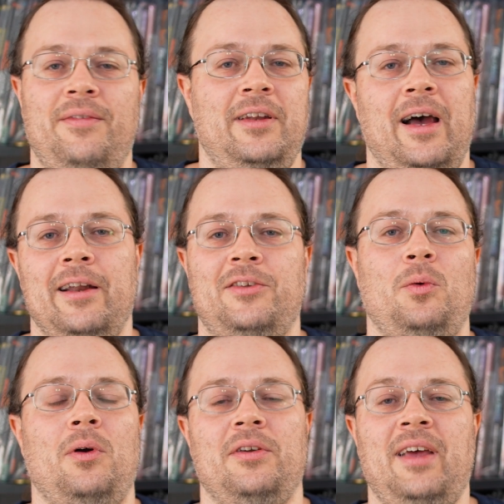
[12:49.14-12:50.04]
of the
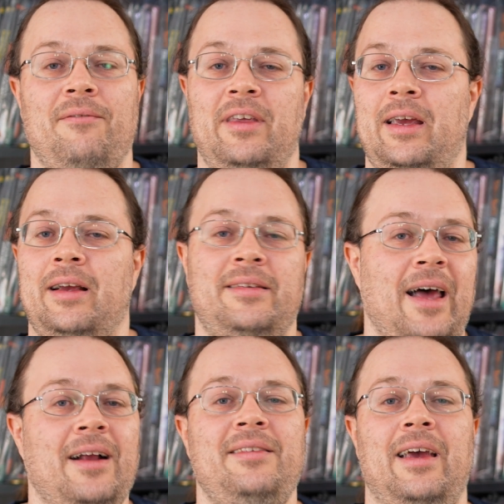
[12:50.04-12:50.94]
dinosaurs have the
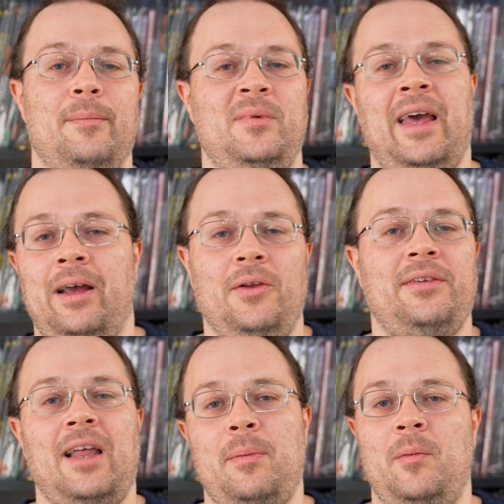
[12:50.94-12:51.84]
exact same tail
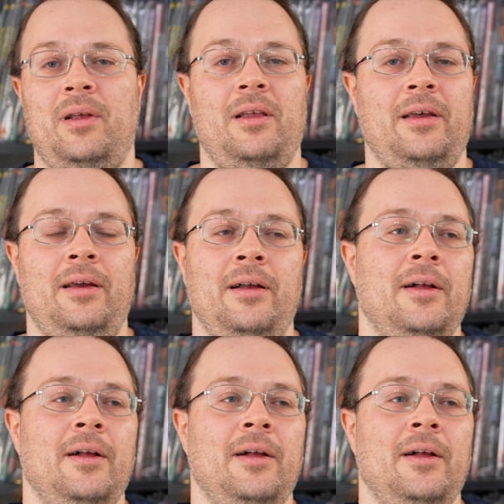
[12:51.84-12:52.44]
slap ability.